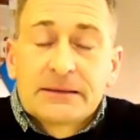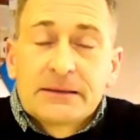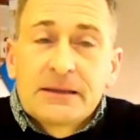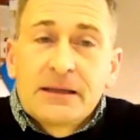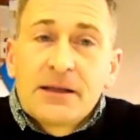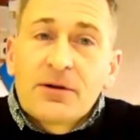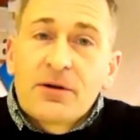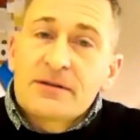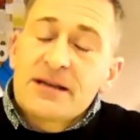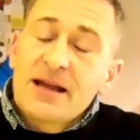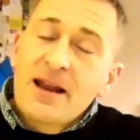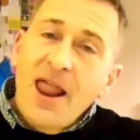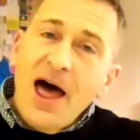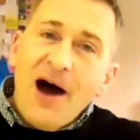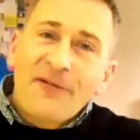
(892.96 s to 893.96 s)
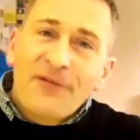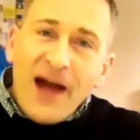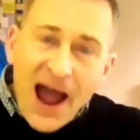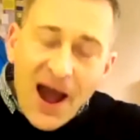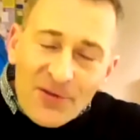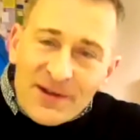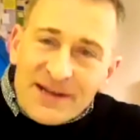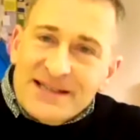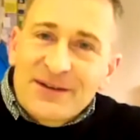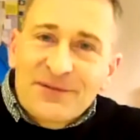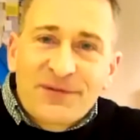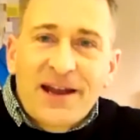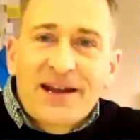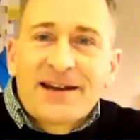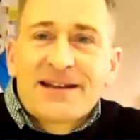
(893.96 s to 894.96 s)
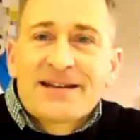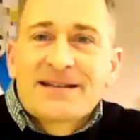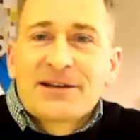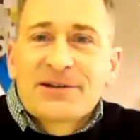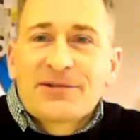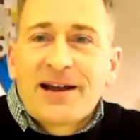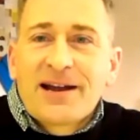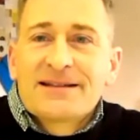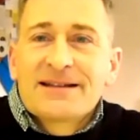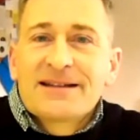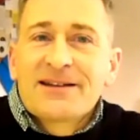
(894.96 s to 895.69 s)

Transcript: Got to love how this event is narrated.